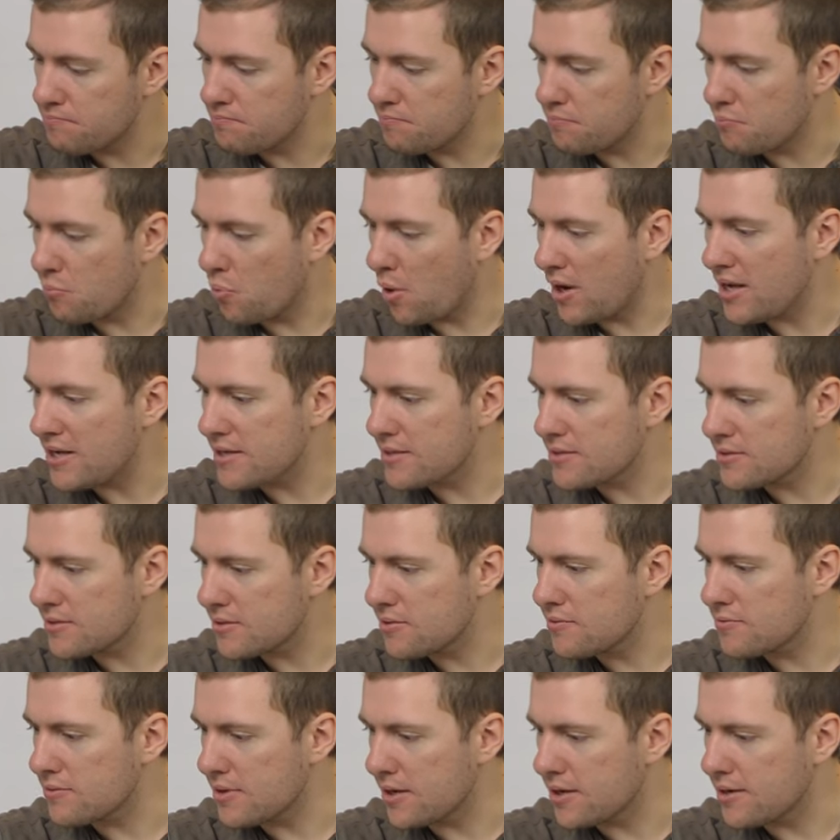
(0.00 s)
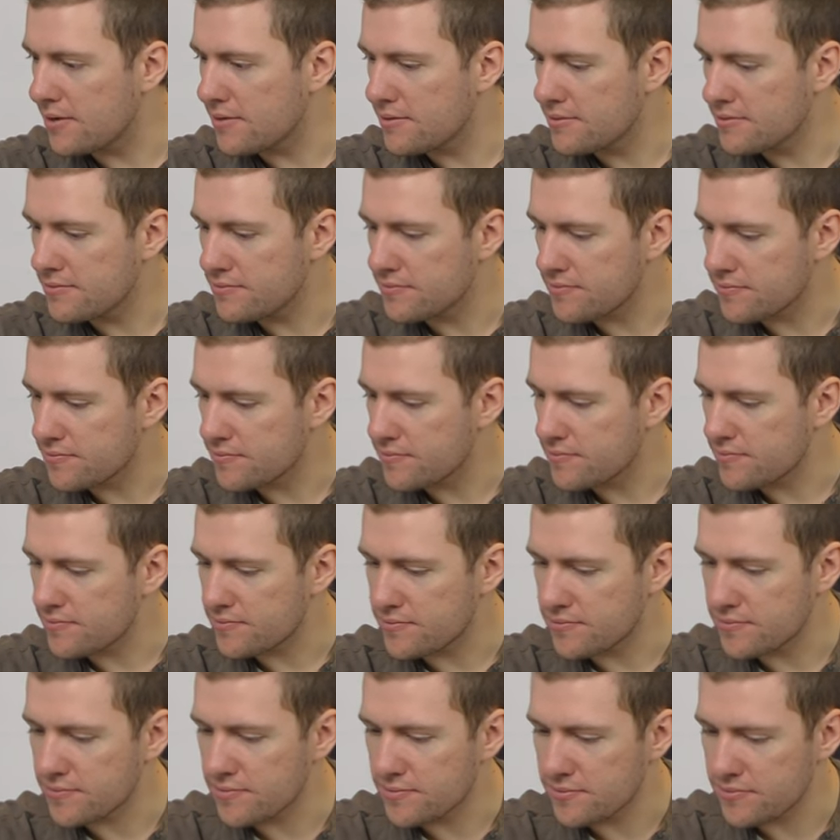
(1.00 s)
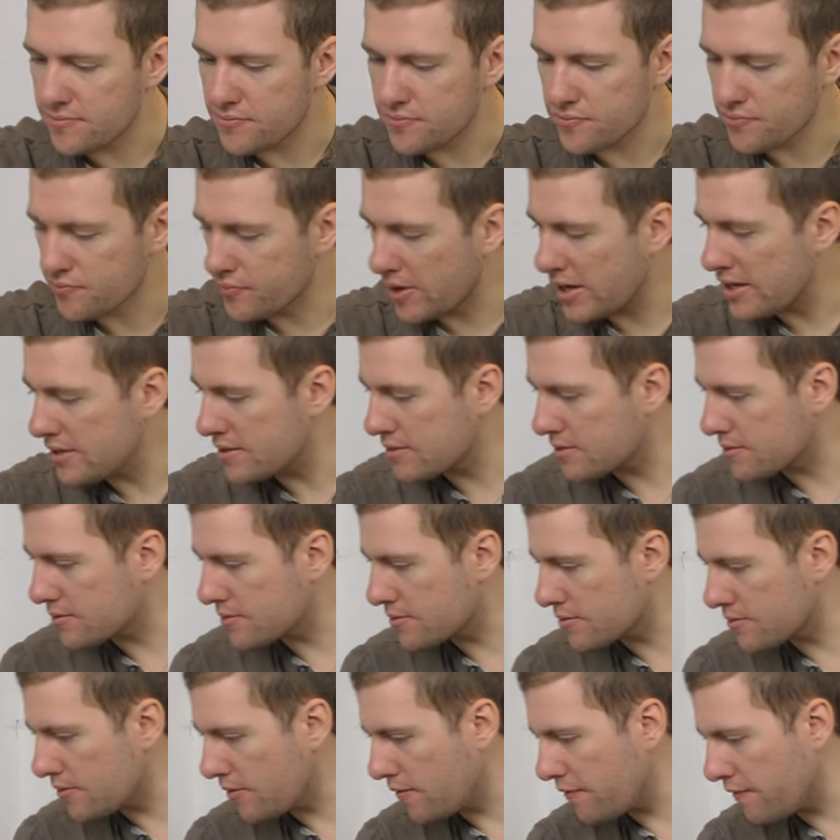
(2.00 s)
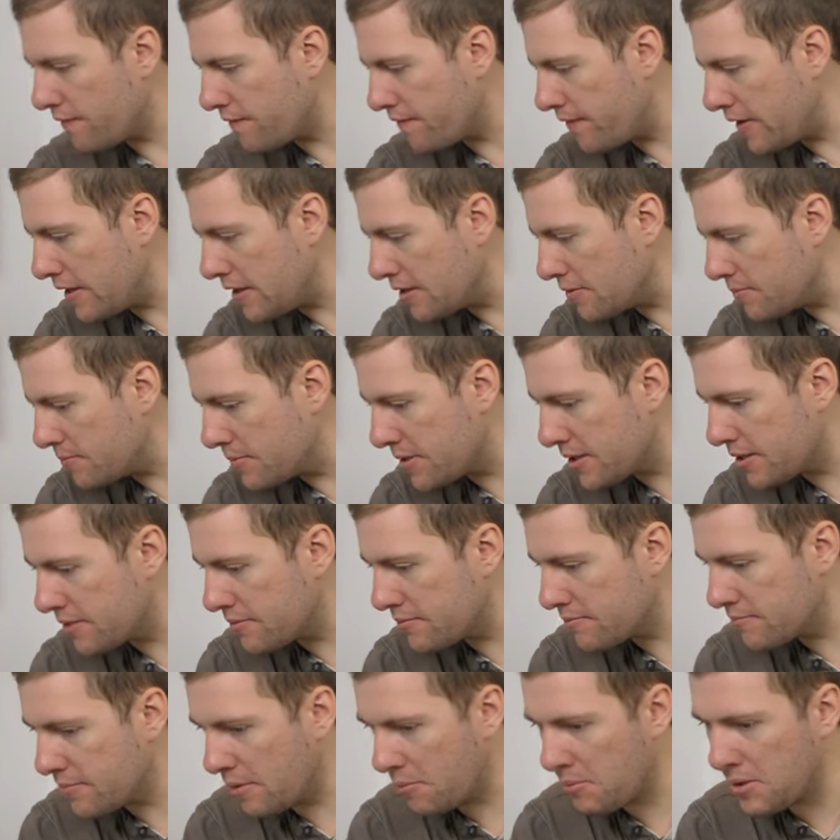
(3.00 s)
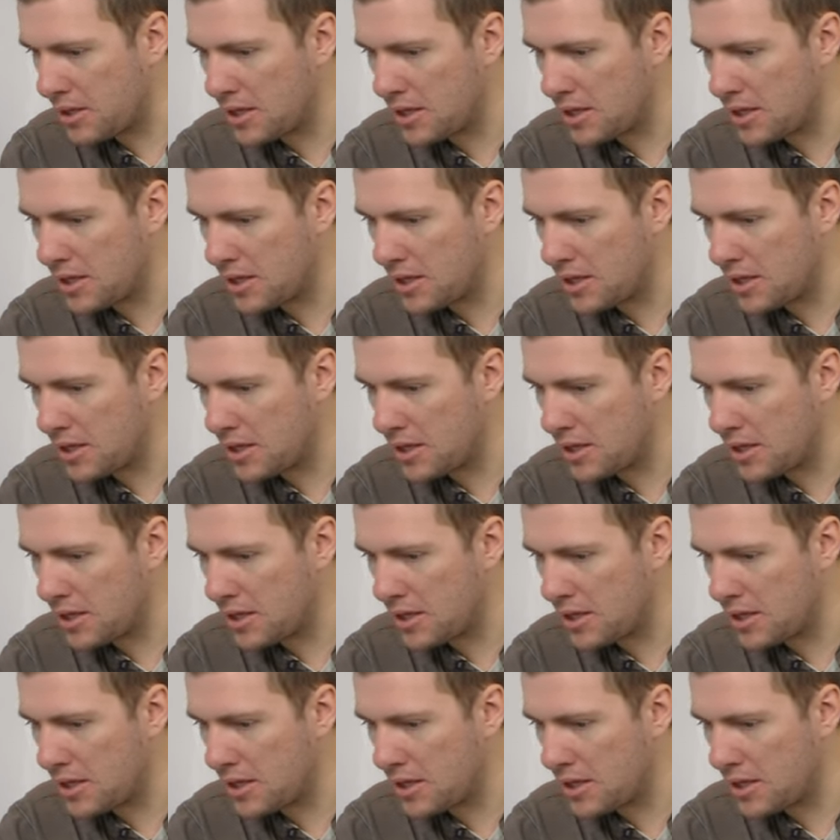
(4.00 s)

way sooner. Rey's just sort of fell at me. Maybe they're